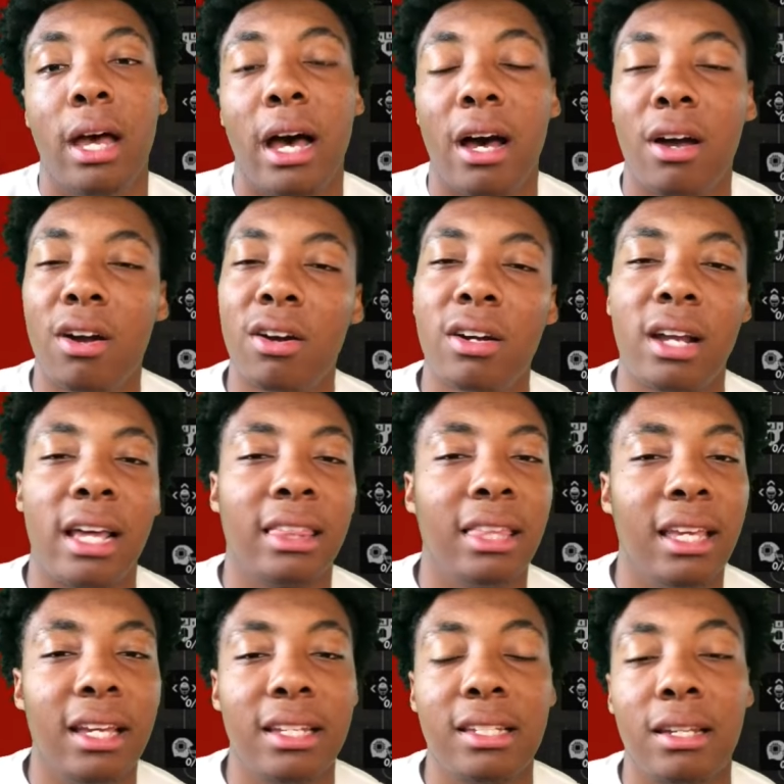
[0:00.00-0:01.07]
I
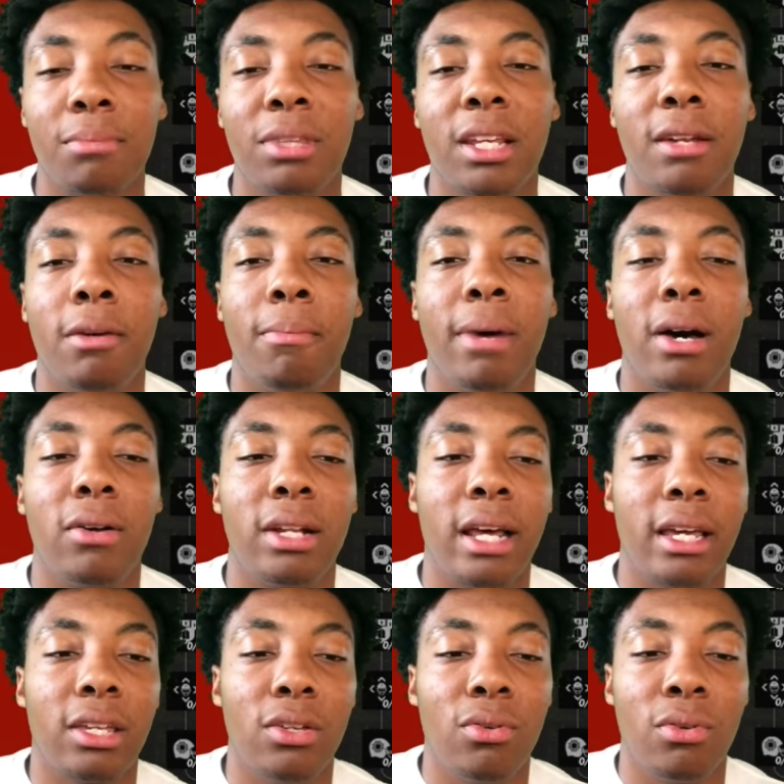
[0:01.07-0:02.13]
think it's something about
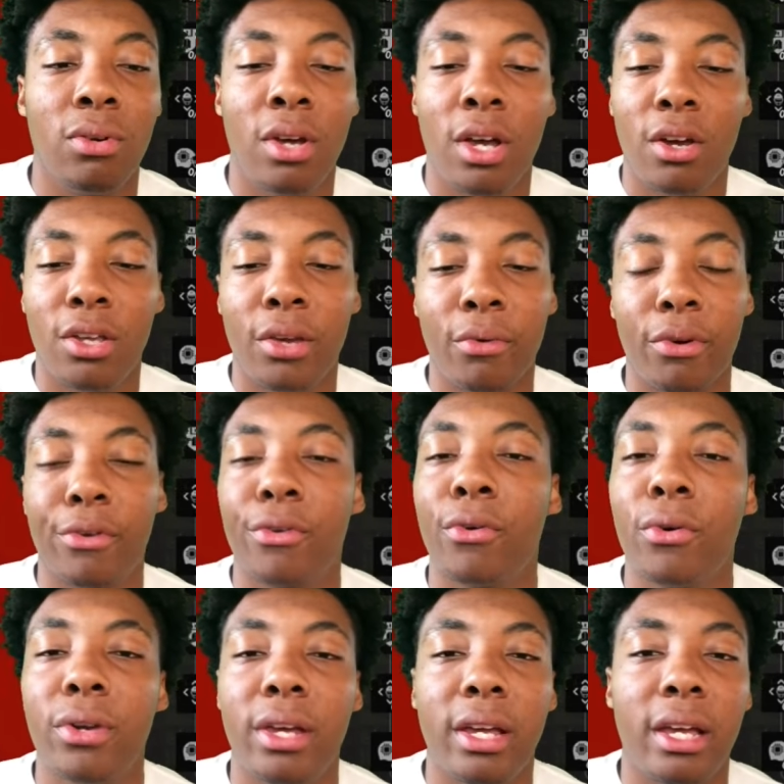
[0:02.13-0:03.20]
like you're
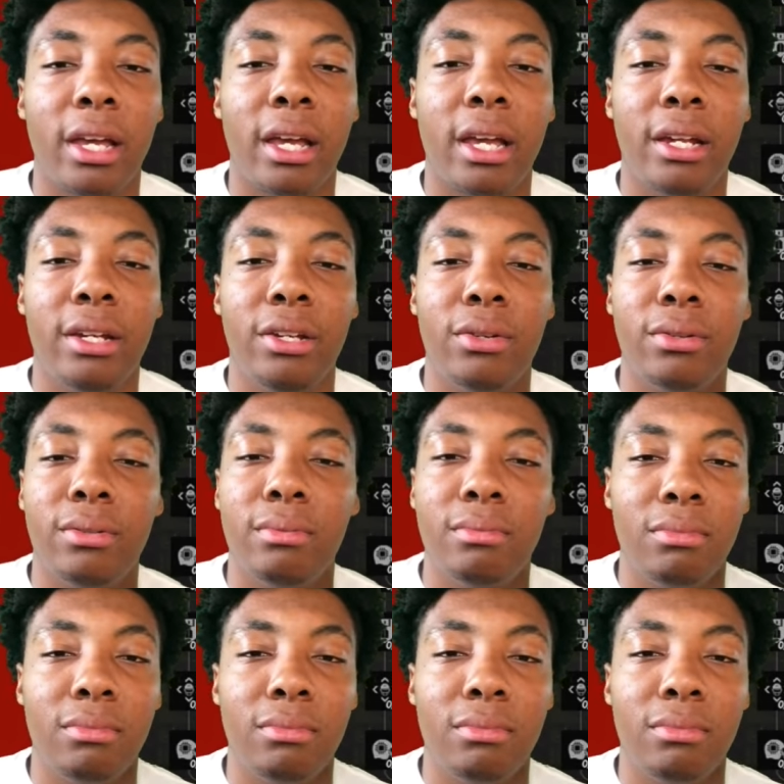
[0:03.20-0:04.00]
recruiting and you're